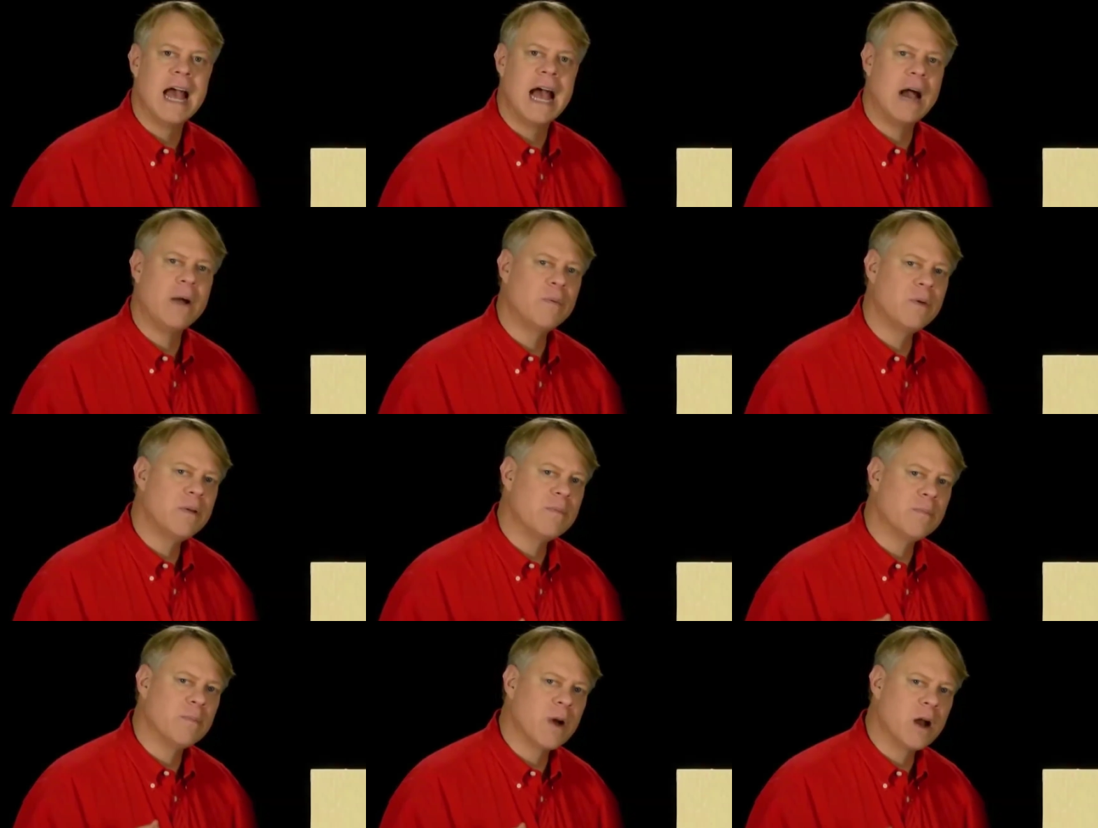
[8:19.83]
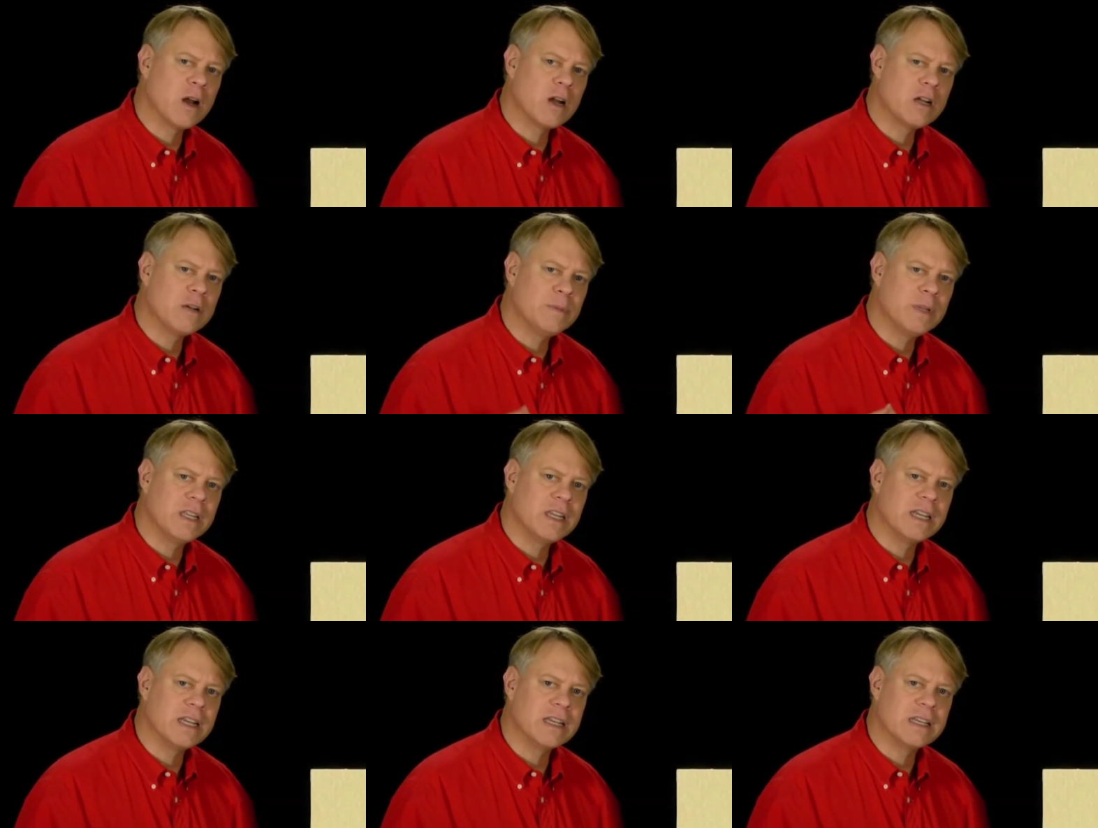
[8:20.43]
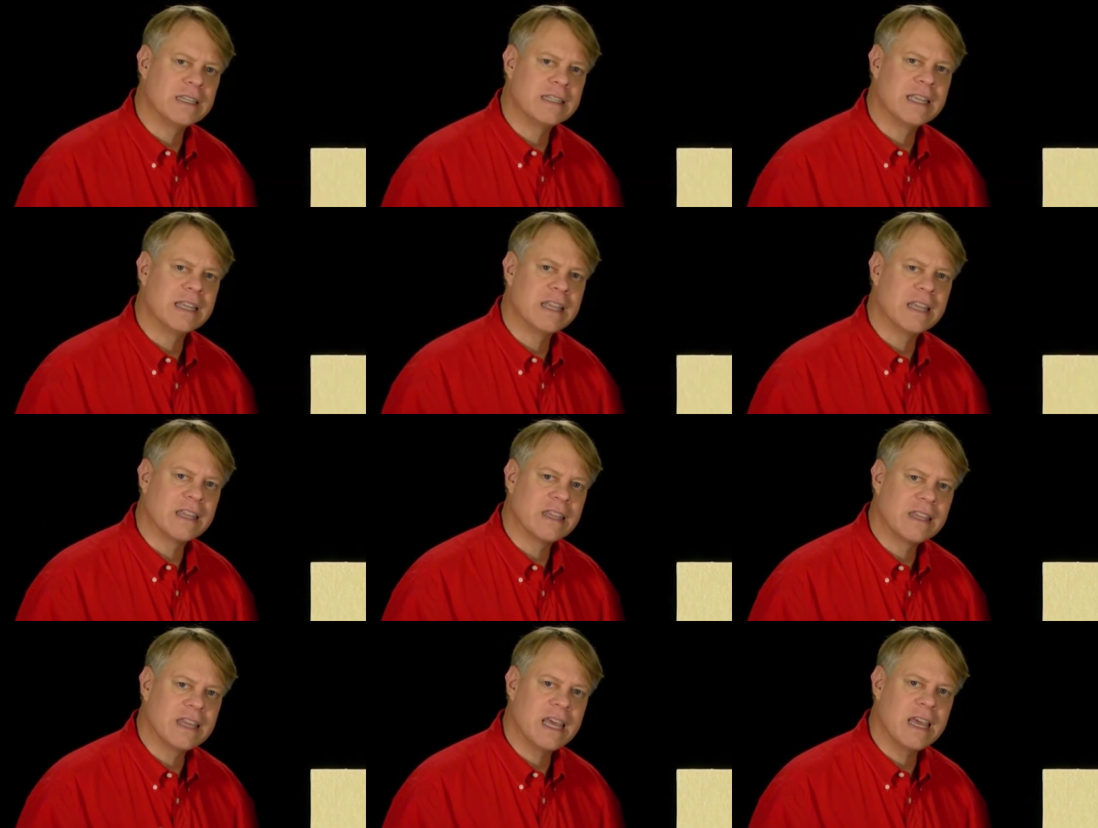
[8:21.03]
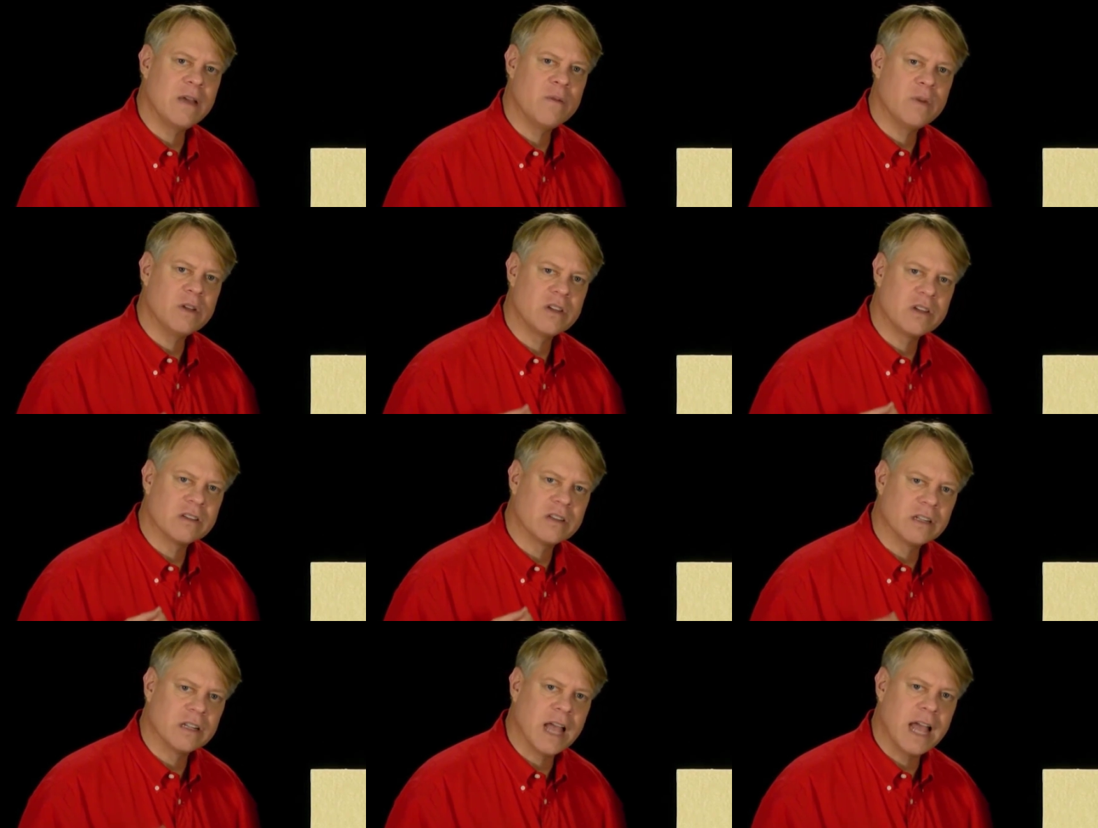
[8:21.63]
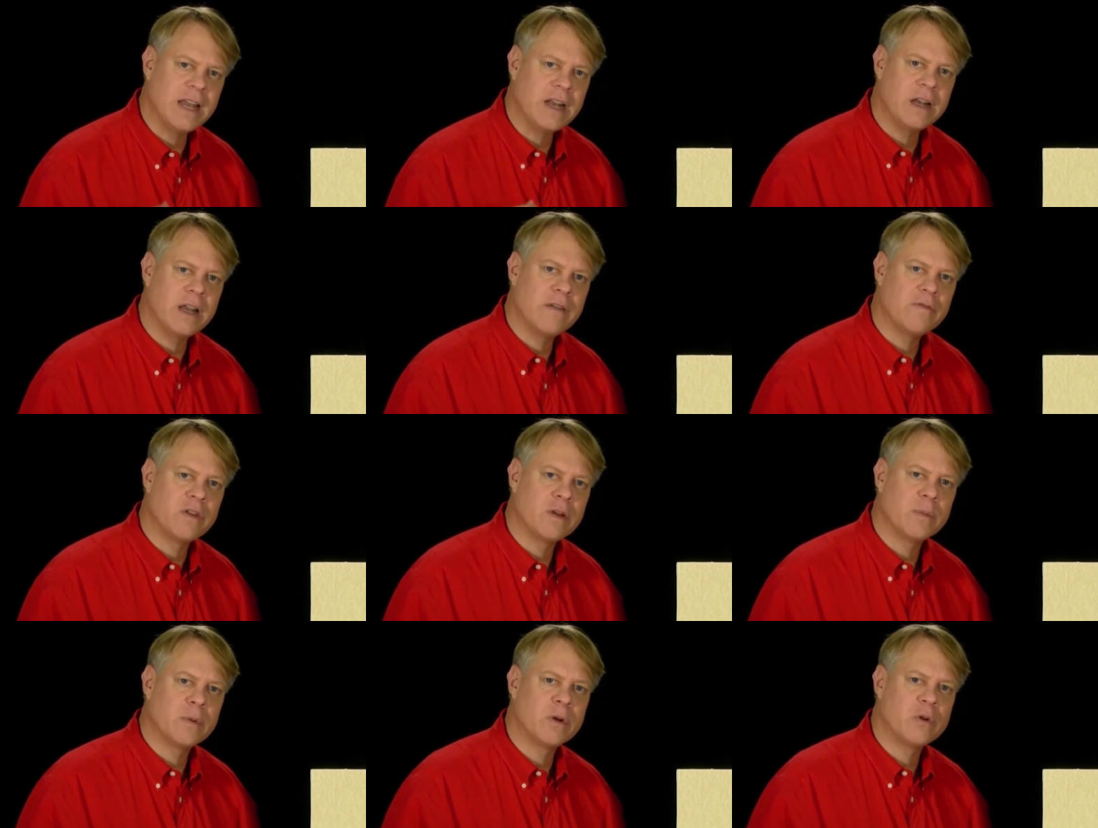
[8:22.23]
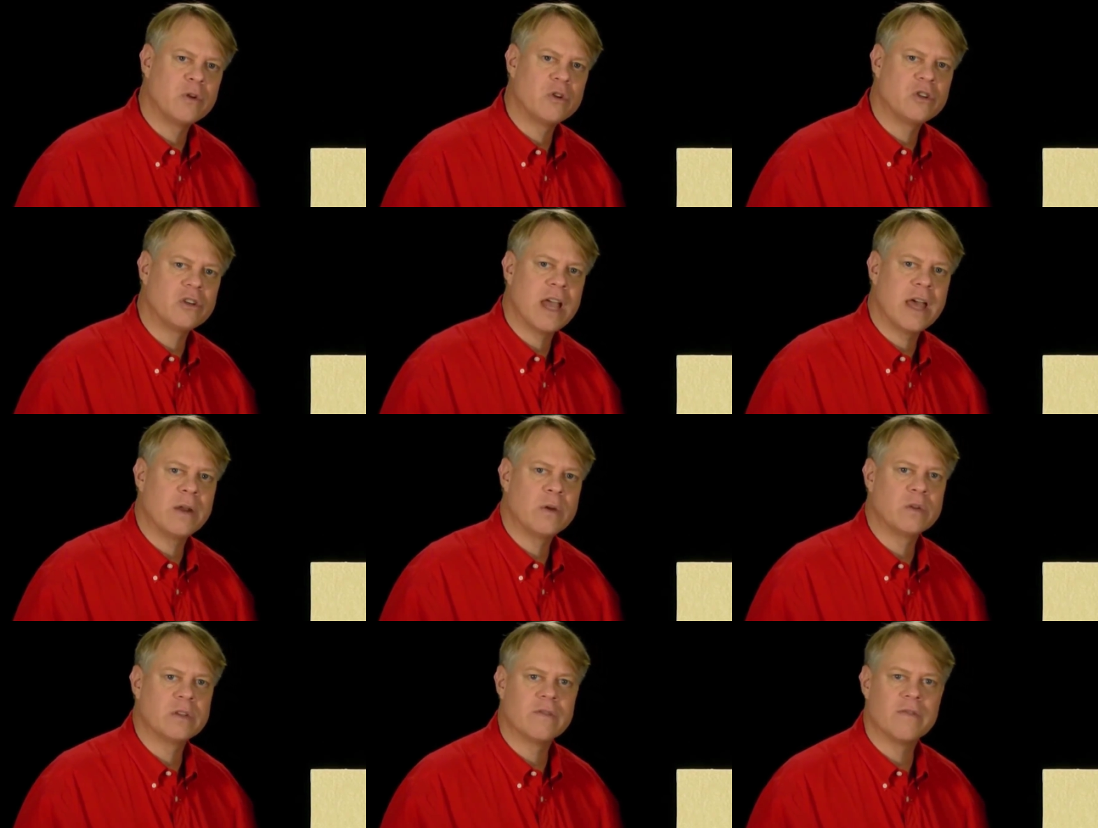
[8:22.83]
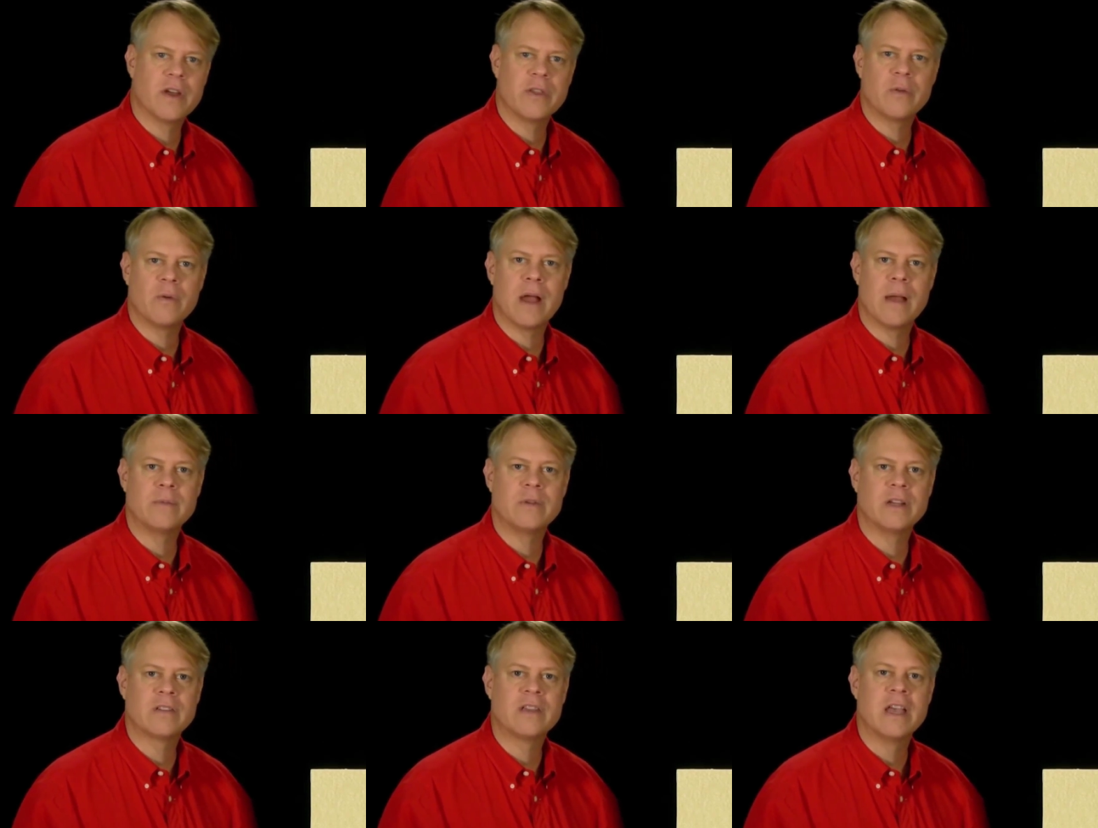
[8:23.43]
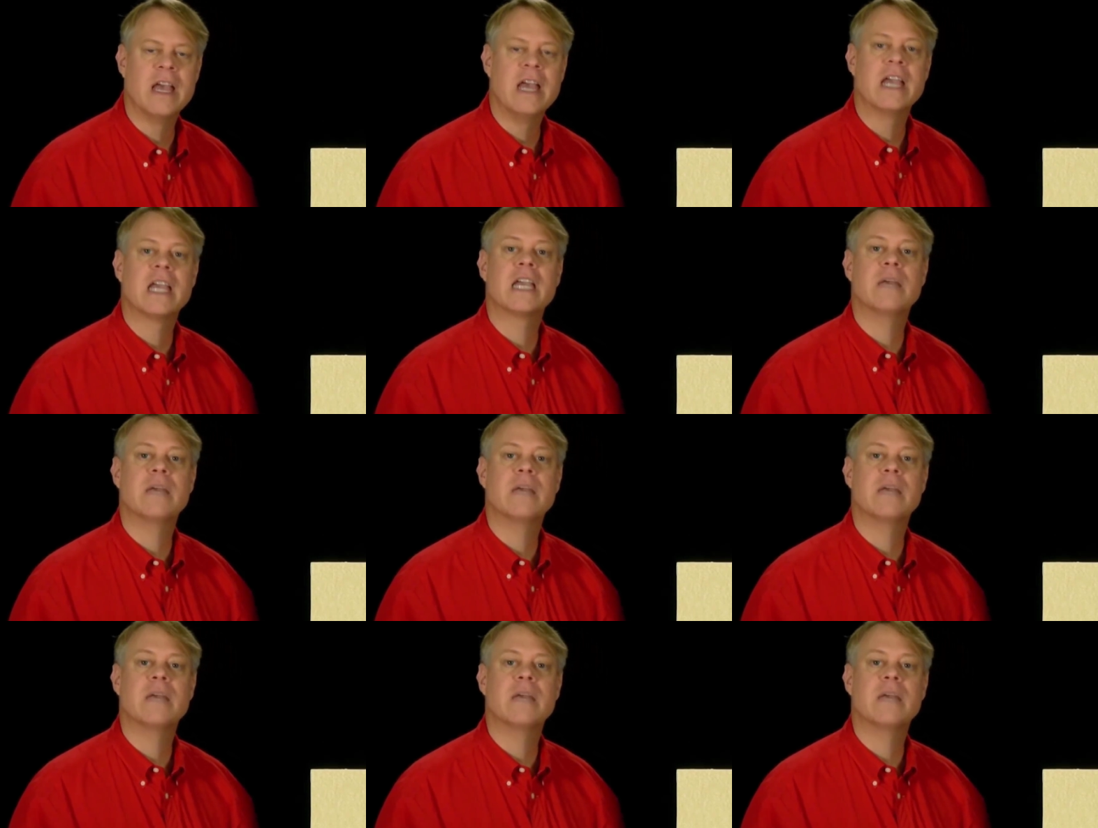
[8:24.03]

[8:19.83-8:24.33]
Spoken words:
How remarkable it is that the thing which is light enough to produce shadows of other objects